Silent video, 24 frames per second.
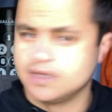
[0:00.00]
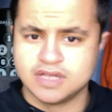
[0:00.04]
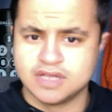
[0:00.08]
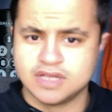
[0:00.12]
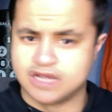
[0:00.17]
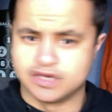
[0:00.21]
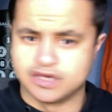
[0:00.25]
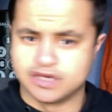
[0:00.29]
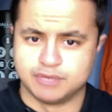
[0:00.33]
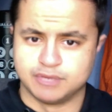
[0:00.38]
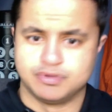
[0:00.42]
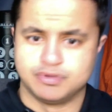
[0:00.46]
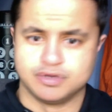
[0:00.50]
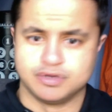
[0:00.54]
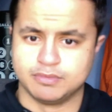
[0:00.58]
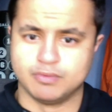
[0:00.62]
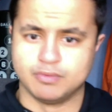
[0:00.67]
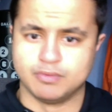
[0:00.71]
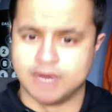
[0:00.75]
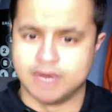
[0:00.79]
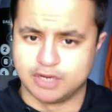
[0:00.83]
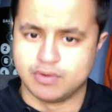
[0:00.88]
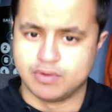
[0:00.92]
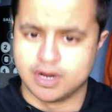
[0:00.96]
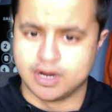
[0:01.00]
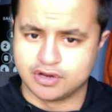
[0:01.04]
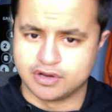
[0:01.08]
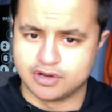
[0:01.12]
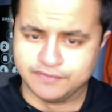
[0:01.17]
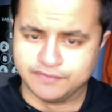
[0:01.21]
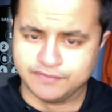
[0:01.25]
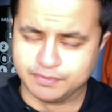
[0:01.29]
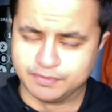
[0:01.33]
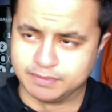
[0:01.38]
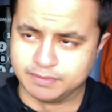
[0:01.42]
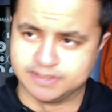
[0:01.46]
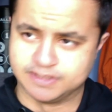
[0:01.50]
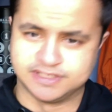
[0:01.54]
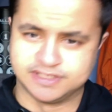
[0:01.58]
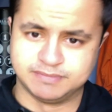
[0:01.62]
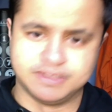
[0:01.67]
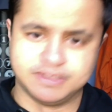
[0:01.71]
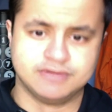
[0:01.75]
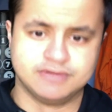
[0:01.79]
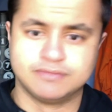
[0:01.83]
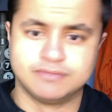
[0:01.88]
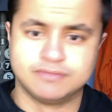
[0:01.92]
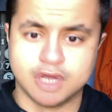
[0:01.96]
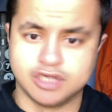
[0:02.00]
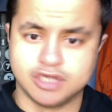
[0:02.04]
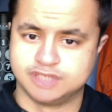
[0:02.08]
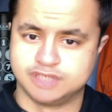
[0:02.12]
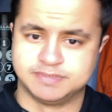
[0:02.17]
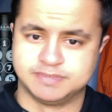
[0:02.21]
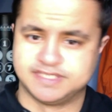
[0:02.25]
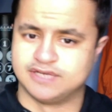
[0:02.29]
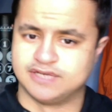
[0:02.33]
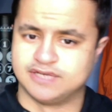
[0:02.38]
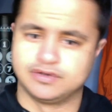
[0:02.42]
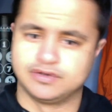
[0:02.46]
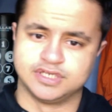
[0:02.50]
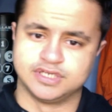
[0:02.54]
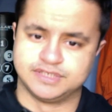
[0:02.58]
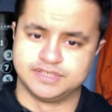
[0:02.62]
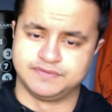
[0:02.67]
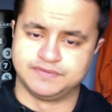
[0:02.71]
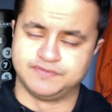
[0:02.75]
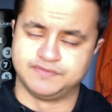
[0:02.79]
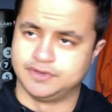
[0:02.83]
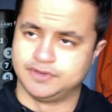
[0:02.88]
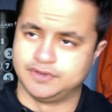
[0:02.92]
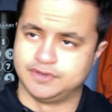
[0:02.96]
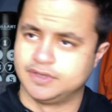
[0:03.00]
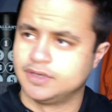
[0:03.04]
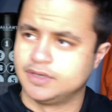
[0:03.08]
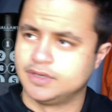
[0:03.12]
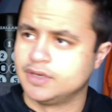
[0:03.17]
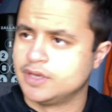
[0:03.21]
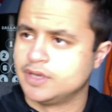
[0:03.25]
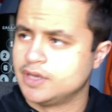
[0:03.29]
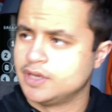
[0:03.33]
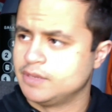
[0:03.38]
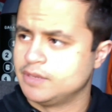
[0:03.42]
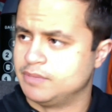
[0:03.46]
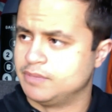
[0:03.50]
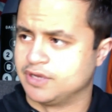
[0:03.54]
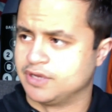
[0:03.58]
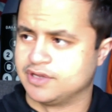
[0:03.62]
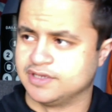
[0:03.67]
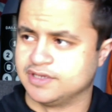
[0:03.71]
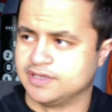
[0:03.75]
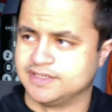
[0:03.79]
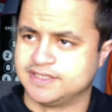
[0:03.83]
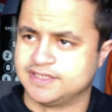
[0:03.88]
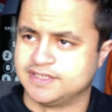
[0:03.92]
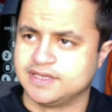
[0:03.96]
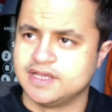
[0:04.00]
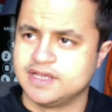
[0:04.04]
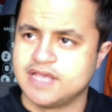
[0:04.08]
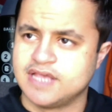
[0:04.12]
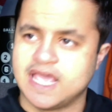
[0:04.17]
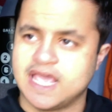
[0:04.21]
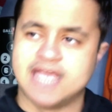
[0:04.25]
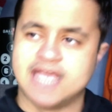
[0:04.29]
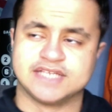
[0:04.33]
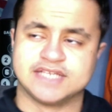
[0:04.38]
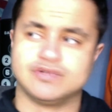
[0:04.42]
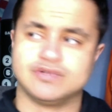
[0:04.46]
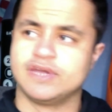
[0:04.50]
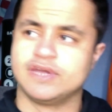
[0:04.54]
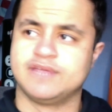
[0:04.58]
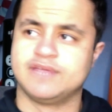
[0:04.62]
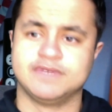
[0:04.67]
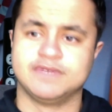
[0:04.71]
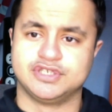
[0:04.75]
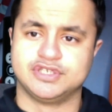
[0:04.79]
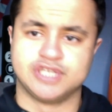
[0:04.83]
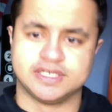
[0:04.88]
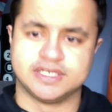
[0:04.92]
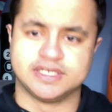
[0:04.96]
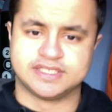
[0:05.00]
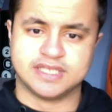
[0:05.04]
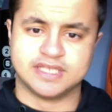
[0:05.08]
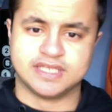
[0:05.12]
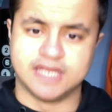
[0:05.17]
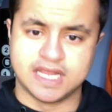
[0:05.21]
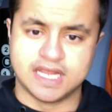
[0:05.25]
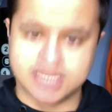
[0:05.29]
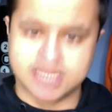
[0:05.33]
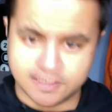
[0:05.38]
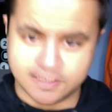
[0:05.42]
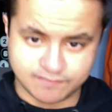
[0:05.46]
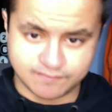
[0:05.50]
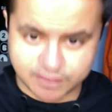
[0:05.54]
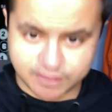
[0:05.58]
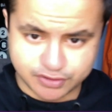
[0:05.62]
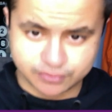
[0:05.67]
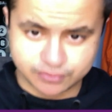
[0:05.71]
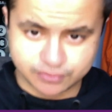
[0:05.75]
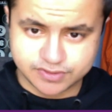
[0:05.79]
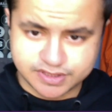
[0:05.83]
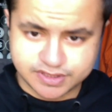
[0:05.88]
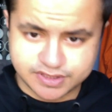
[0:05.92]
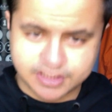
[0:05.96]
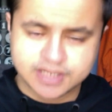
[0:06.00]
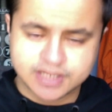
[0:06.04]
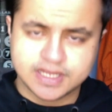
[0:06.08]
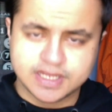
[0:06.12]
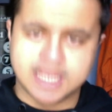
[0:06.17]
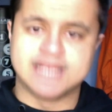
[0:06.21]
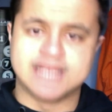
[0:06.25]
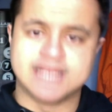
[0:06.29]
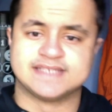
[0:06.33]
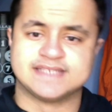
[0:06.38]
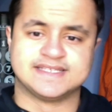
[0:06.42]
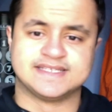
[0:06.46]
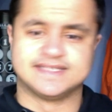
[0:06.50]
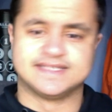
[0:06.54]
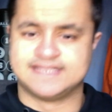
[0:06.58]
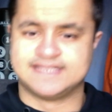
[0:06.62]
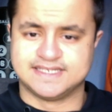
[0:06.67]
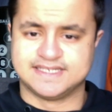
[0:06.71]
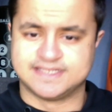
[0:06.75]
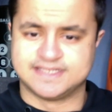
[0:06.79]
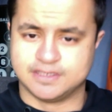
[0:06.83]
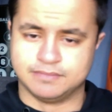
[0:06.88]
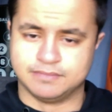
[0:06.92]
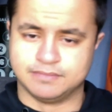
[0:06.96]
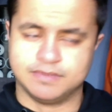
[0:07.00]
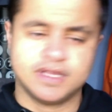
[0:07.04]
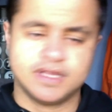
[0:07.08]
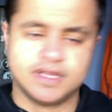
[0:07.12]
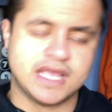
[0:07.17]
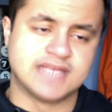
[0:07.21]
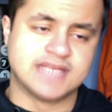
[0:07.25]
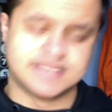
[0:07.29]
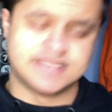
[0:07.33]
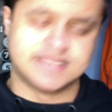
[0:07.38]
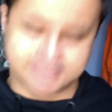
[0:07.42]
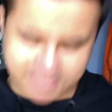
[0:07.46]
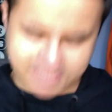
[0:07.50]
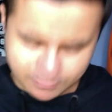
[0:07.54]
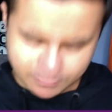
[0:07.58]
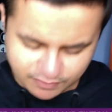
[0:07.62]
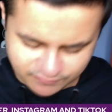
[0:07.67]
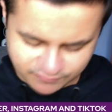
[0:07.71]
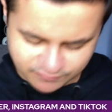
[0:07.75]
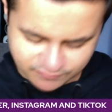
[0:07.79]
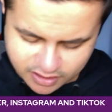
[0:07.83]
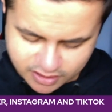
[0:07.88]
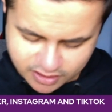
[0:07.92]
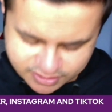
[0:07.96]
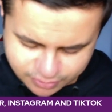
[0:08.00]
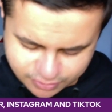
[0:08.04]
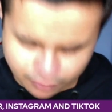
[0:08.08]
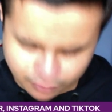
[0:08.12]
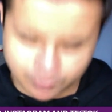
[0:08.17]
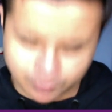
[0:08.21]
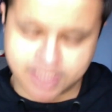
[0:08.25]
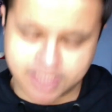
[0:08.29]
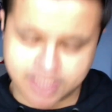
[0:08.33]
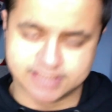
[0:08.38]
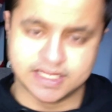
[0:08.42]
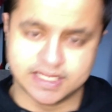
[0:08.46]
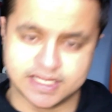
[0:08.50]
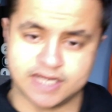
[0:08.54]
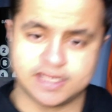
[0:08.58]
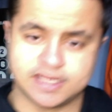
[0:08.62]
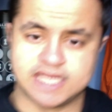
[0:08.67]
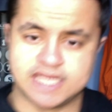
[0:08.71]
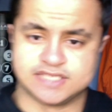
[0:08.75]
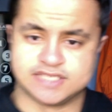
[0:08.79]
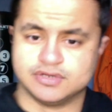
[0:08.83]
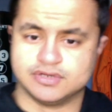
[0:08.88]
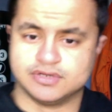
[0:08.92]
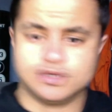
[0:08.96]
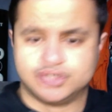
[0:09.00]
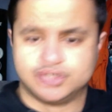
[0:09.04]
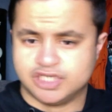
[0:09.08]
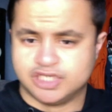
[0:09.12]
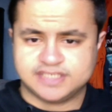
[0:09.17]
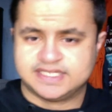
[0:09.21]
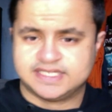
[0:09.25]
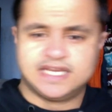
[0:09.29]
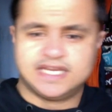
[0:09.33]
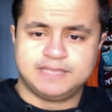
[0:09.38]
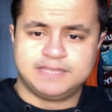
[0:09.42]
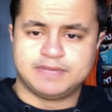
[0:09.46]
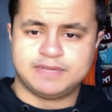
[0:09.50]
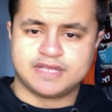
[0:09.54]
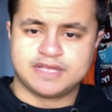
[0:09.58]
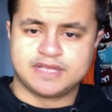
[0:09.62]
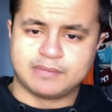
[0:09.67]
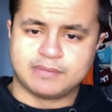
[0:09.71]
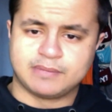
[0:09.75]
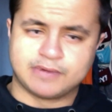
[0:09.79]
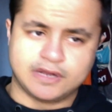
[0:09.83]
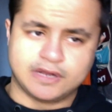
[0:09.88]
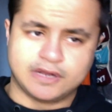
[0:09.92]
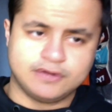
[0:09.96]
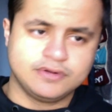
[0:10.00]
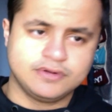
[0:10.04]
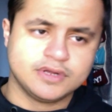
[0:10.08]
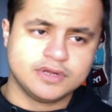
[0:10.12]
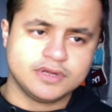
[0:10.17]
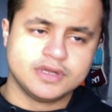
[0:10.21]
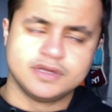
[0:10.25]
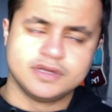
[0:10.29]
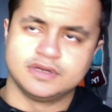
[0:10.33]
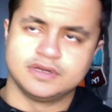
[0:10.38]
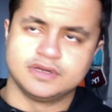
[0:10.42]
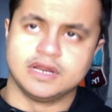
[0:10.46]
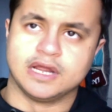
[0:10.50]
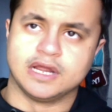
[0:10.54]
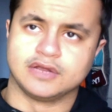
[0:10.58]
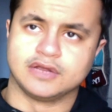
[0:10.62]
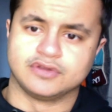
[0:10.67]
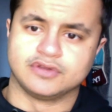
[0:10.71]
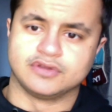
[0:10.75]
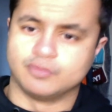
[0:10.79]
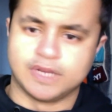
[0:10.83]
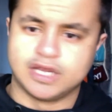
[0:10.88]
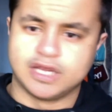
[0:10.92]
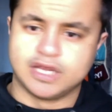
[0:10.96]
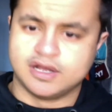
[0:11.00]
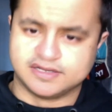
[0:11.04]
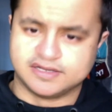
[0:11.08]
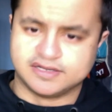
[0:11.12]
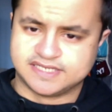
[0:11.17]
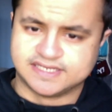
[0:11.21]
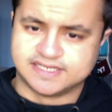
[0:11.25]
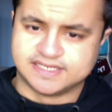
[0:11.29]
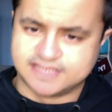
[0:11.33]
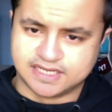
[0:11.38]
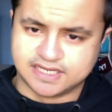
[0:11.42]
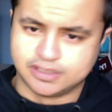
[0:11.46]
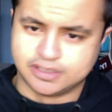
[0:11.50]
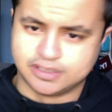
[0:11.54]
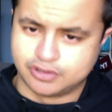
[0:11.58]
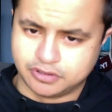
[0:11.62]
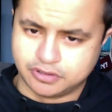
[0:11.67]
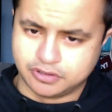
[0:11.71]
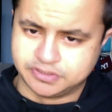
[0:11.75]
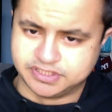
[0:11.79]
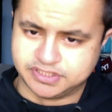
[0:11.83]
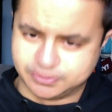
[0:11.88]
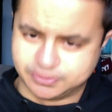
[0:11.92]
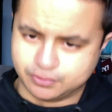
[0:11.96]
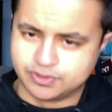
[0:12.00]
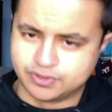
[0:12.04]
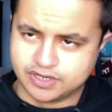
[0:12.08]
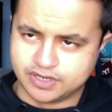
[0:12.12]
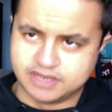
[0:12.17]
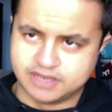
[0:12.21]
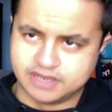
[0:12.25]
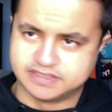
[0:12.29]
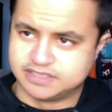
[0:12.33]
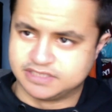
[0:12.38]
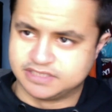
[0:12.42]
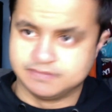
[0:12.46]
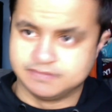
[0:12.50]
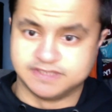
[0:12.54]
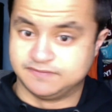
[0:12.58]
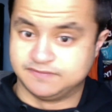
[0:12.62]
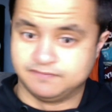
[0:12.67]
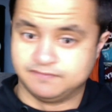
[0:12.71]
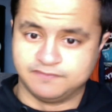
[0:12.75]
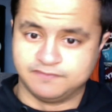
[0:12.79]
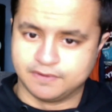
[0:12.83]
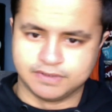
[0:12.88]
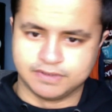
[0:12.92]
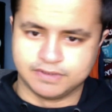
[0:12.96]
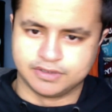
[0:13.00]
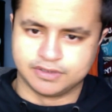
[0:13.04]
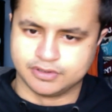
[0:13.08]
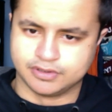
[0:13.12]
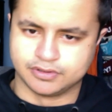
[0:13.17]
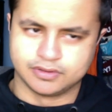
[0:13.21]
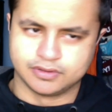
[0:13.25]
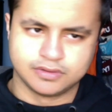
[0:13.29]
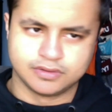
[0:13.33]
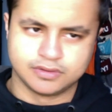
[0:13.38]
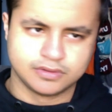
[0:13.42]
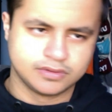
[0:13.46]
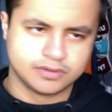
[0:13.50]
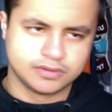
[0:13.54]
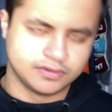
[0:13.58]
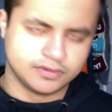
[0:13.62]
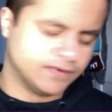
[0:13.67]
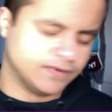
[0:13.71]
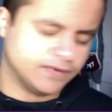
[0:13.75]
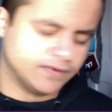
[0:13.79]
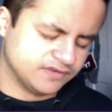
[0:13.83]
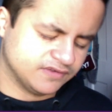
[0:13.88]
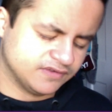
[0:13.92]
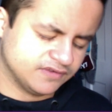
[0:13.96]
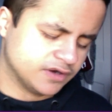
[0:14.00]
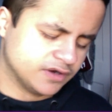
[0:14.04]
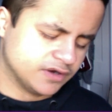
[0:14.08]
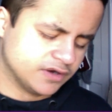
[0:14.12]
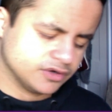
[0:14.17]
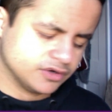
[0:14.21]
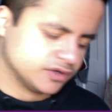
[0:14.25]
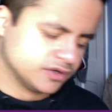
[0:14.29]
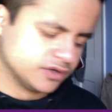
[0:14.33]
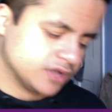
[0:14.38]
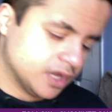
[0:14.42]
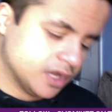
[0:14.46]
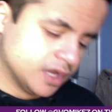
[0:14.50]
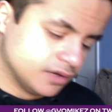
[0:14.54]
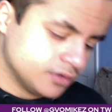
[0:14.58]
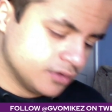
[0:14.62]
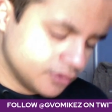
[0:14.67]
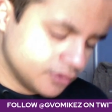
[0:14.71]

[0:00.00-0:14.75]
I'm going to put them away quite comfortably, to be 100% honest with you. Because it's not even just the individuals, it's the system. It's the same with Arsenal, where it's like, it's not just Saliba and Gabriel. Like, the way Arteta and the coaches organise them is very good. Very, very good. Like,